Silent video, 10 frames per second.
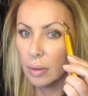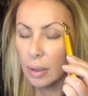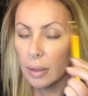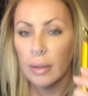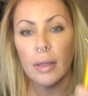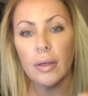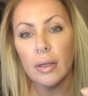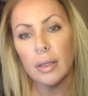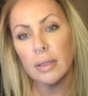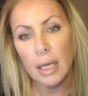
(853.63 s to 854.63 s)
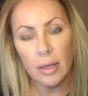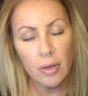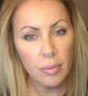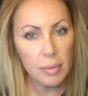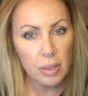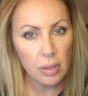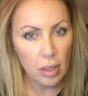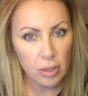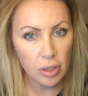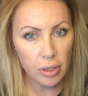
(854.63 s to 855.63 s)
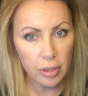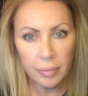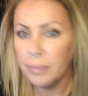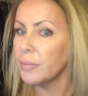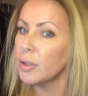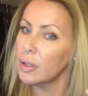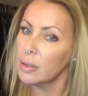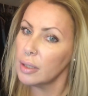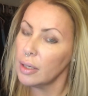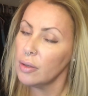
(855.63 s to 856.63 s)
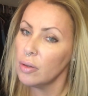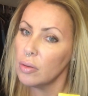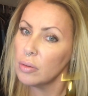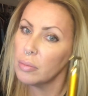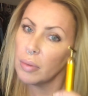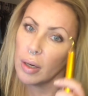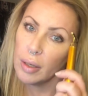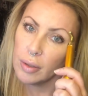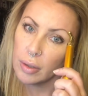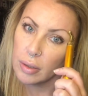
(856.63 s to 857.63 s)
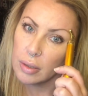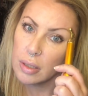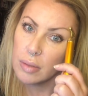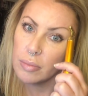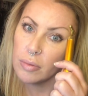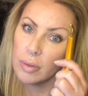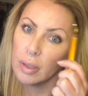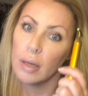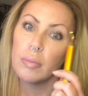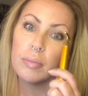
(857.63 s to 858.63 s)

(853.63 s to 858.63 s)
And then you're gonna take your massager, you're gonna take your gold bar, and you're gonna smooth it up.